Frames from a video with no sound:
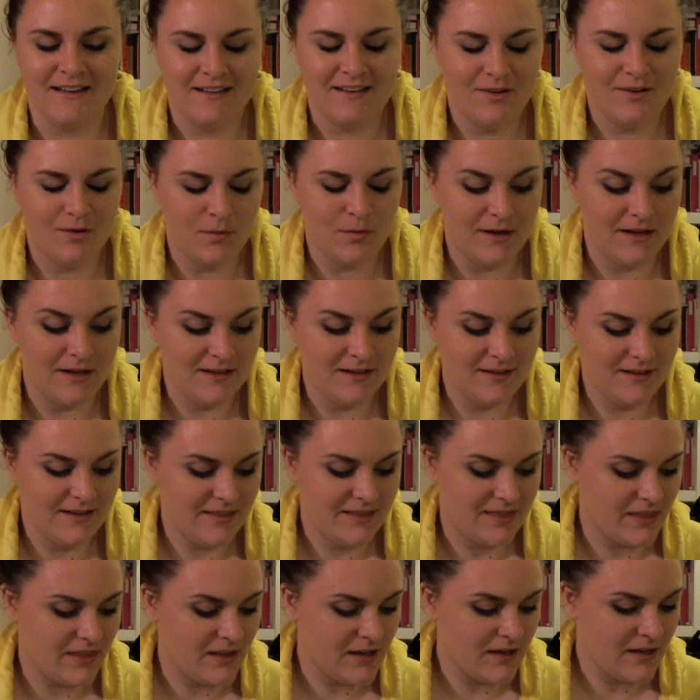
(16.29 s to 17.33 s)
Oh well.
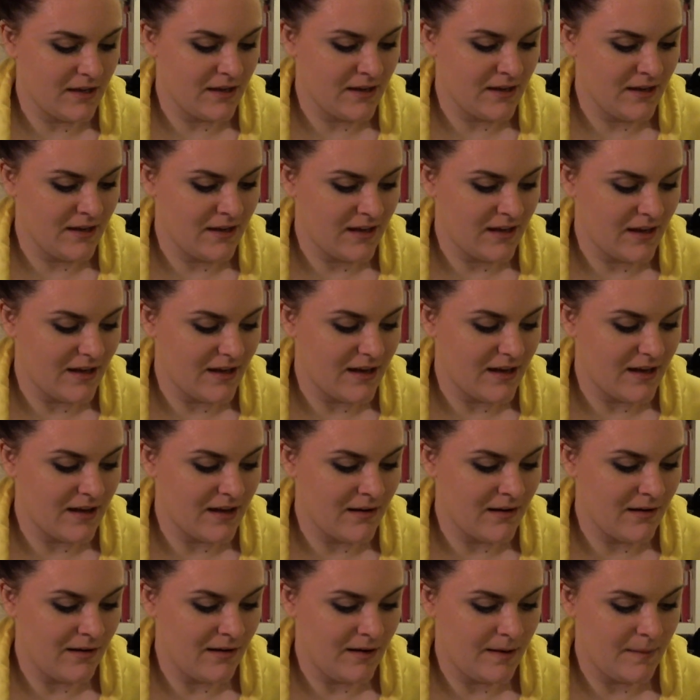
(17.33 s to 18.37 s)

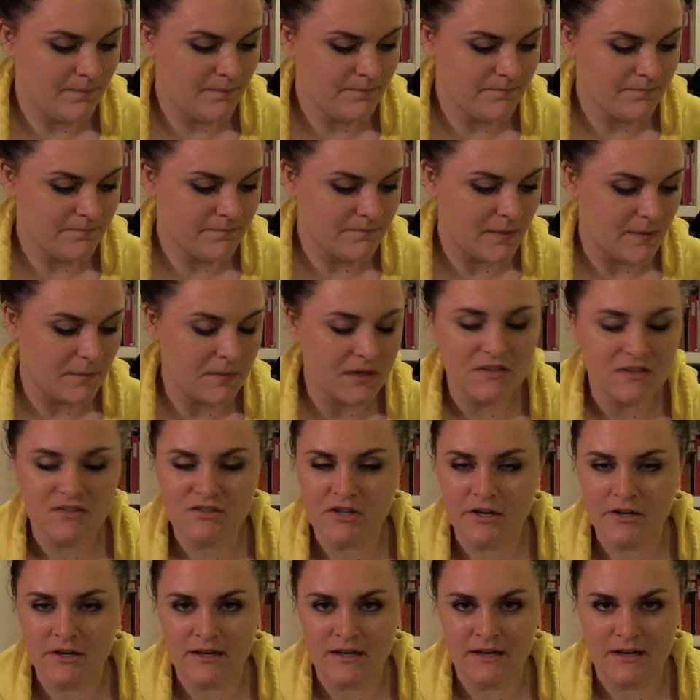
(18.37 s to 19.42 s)
I'm gonna
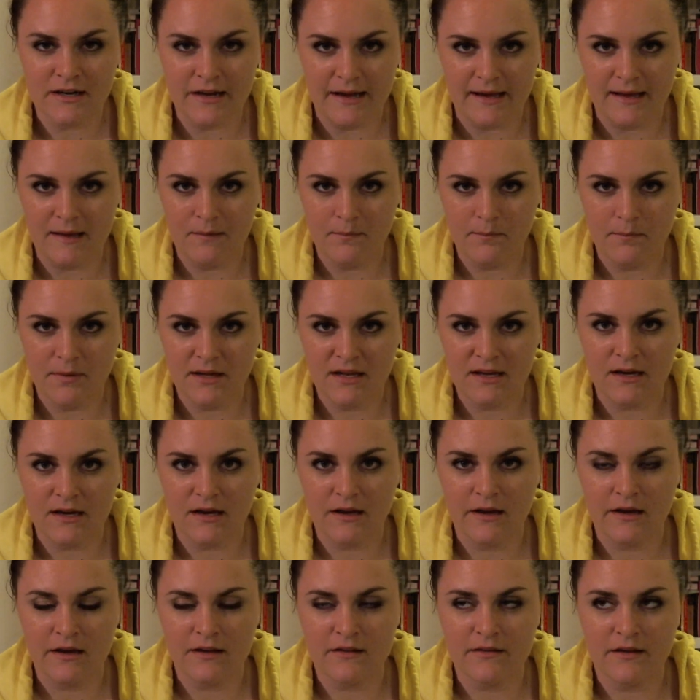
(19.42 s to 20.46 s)
start at night
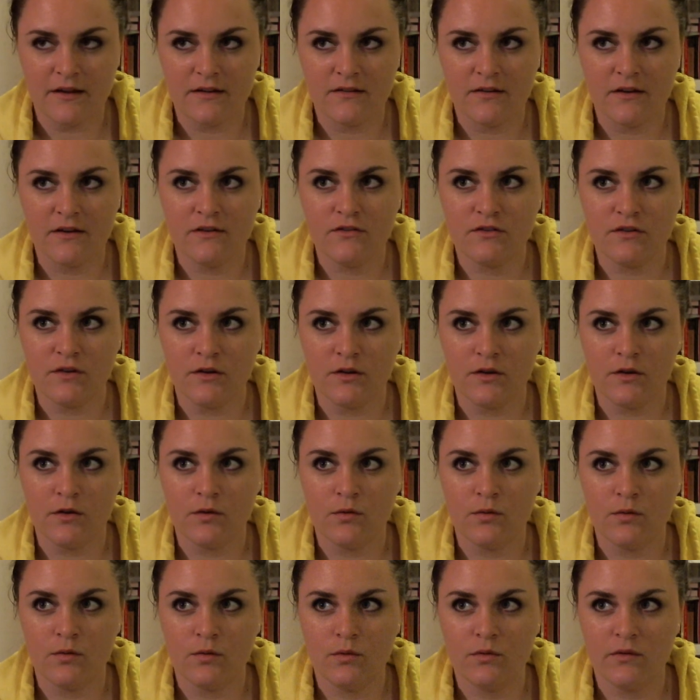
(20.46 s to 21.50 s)
because I tend to
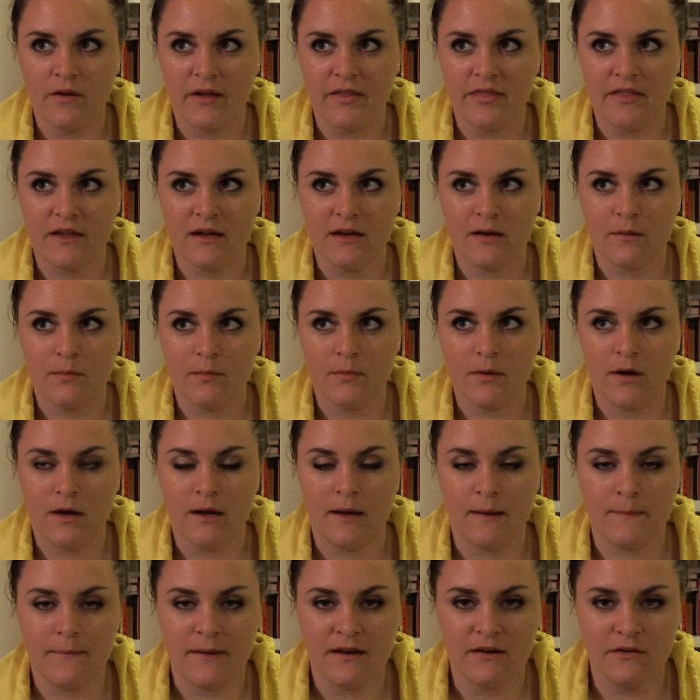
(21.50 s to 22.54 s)
use
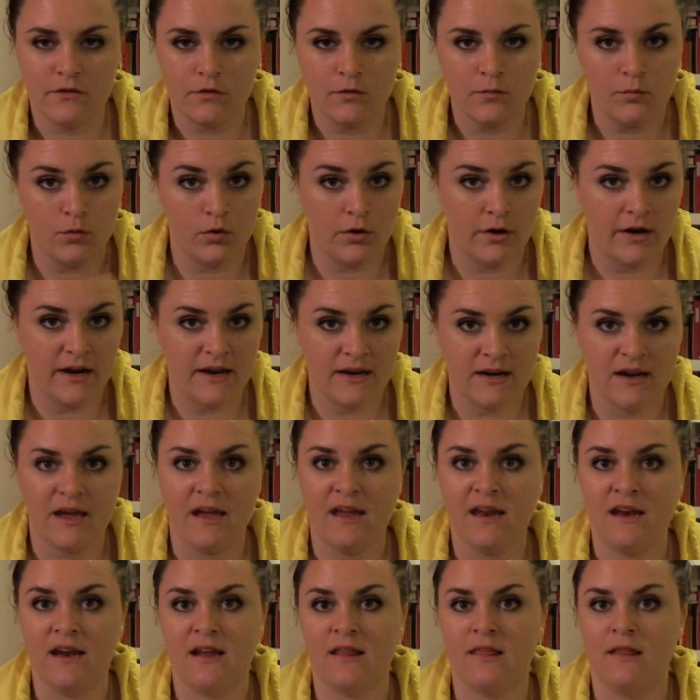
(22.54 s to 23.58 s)
and do more at
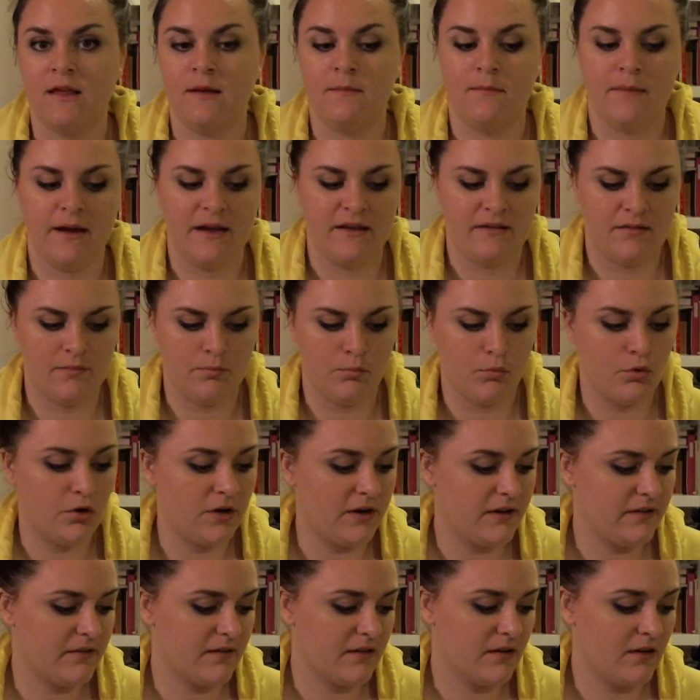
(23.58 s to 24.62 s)
night, and then my
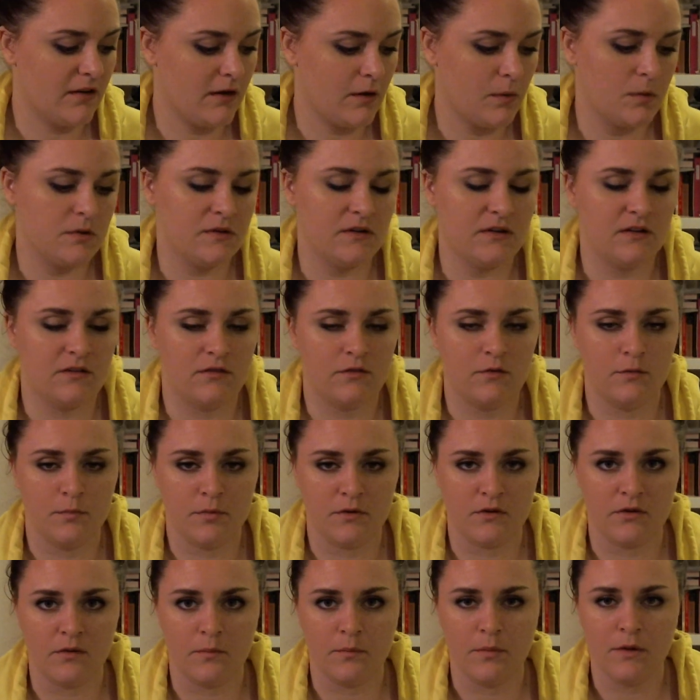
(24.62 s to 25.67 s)
morning skincare routine is super
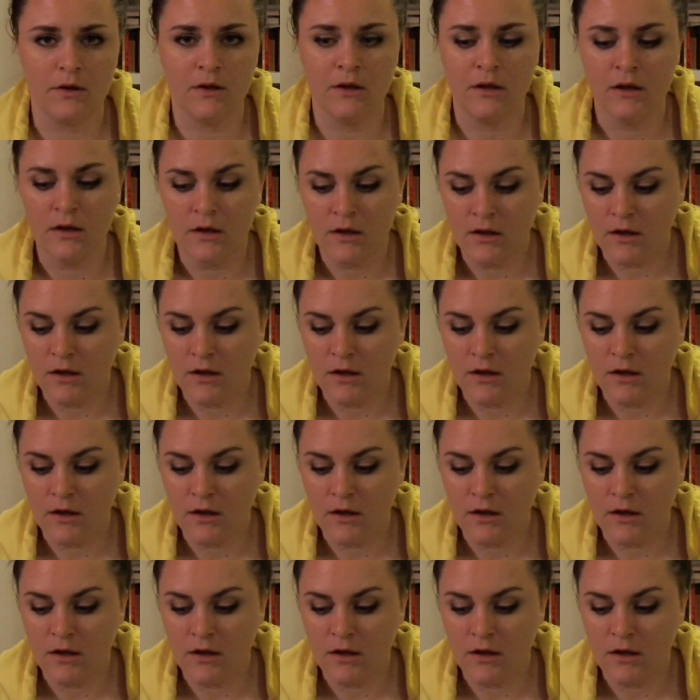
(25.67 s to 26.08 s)
simple.